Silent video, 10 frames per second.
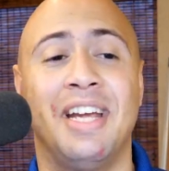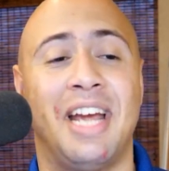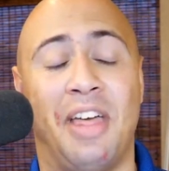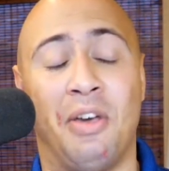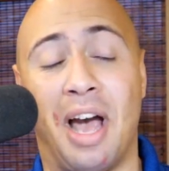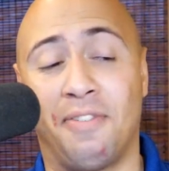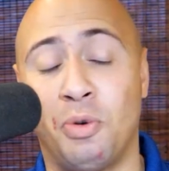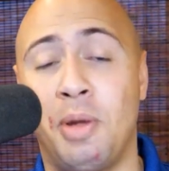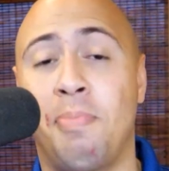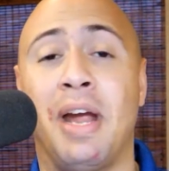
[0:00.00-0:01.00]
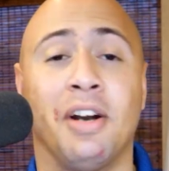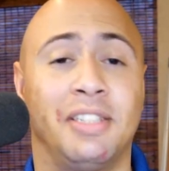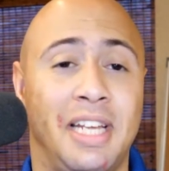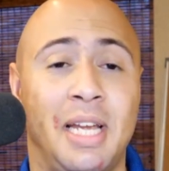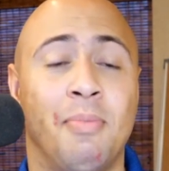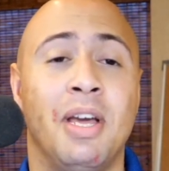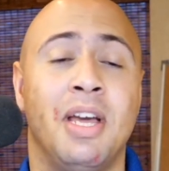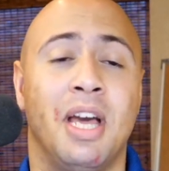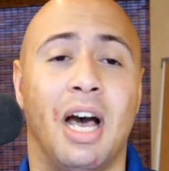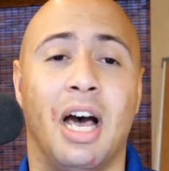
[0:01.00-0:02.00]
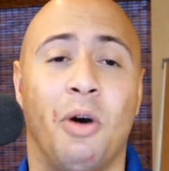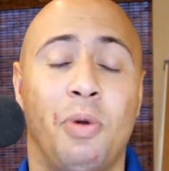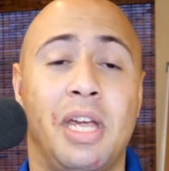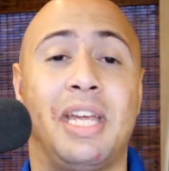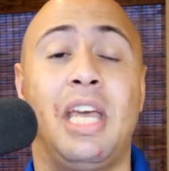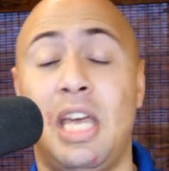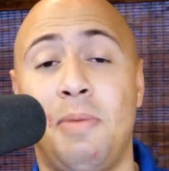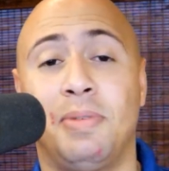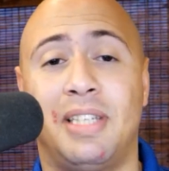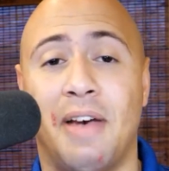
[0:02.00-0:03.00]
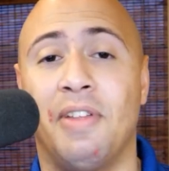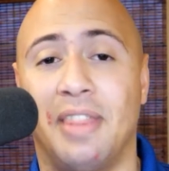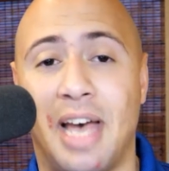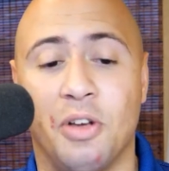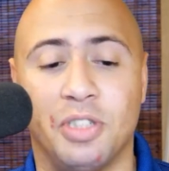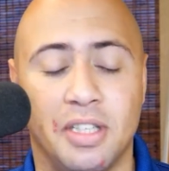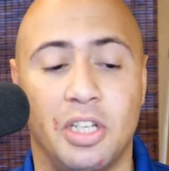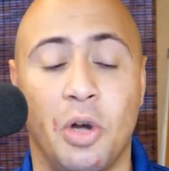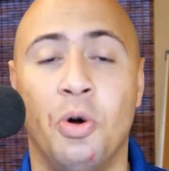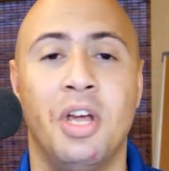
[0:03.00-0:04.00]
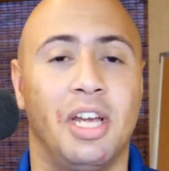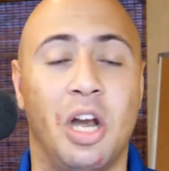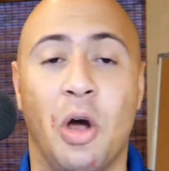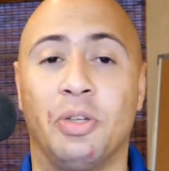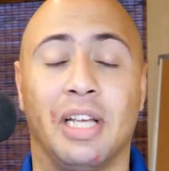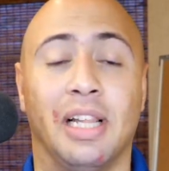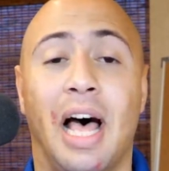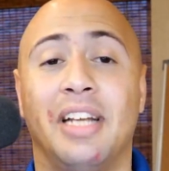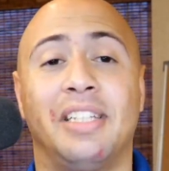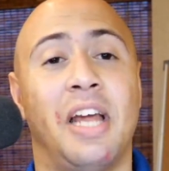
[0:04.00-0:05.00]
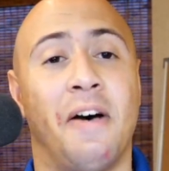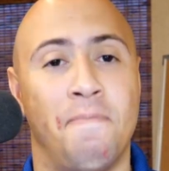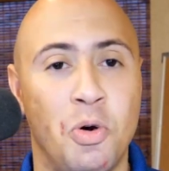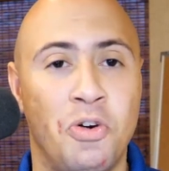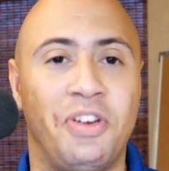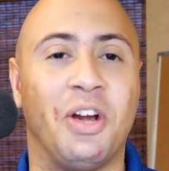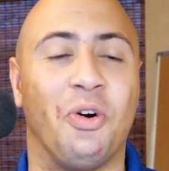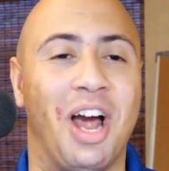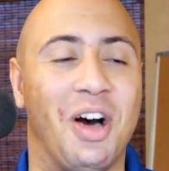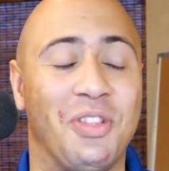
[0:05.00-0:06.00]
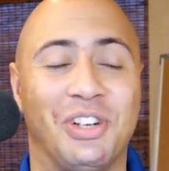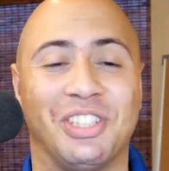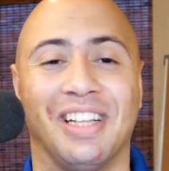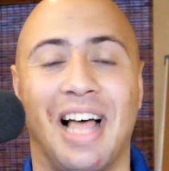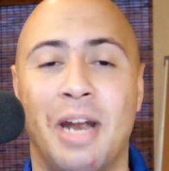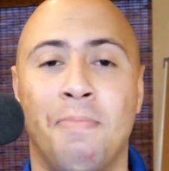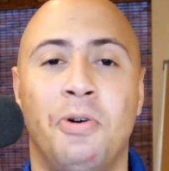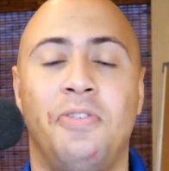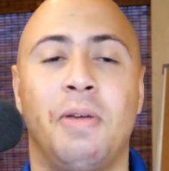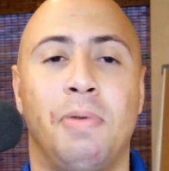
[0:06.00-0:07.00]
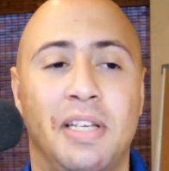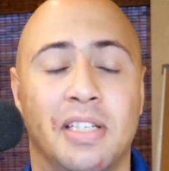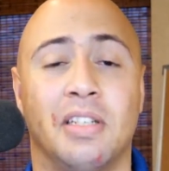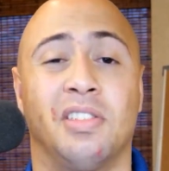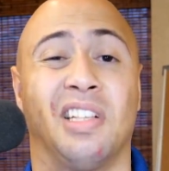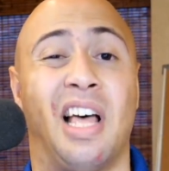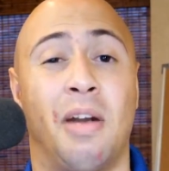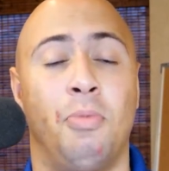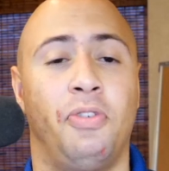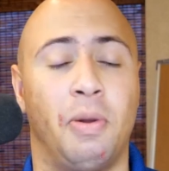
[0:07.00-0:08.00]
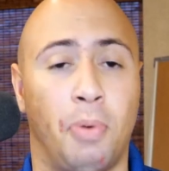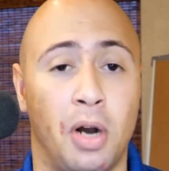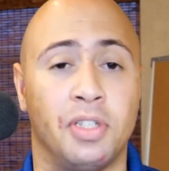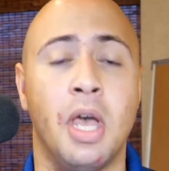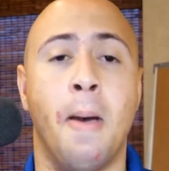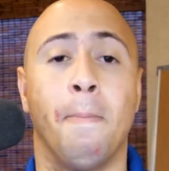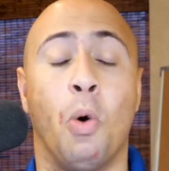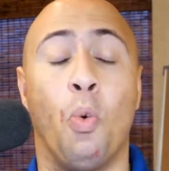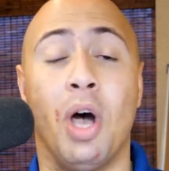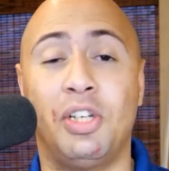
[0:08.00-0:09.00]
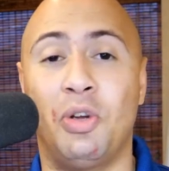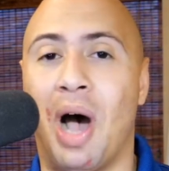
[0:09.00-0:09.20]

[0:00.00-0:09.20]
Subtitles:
And then after we pay our team, we keep $7,000. So, it's a lot of stuff moving around. There's a lot of moving pieces. There's a lot of moving parts. But what do?